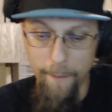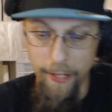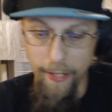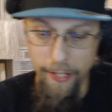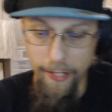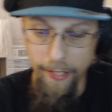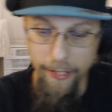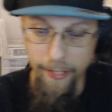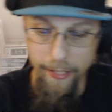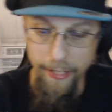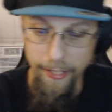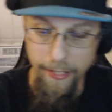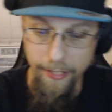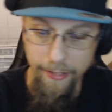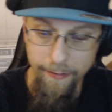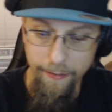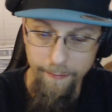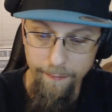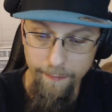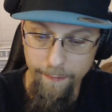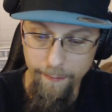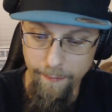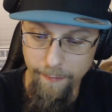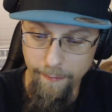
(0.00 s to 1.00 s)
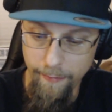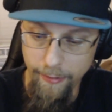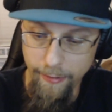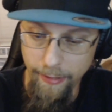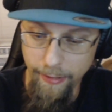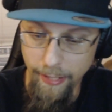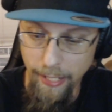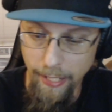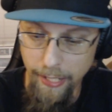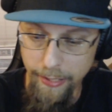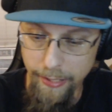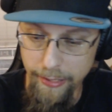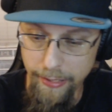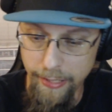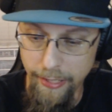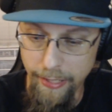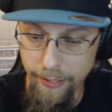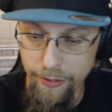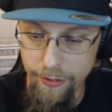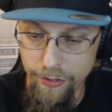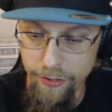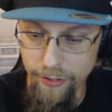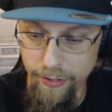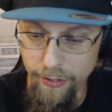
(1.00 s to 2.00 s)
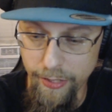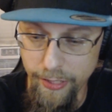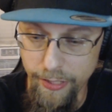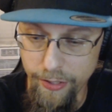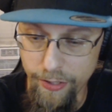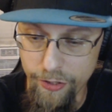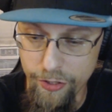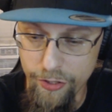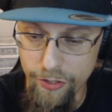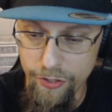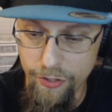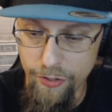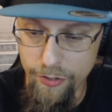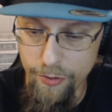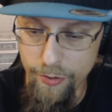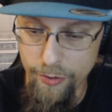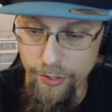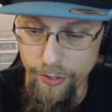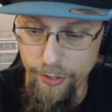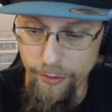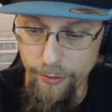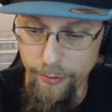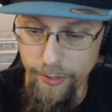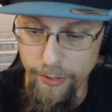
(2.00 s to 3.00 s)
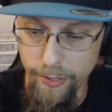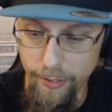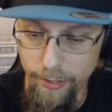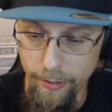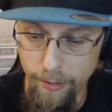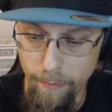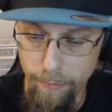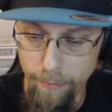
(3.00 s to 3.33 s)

And, and I can actually show you here.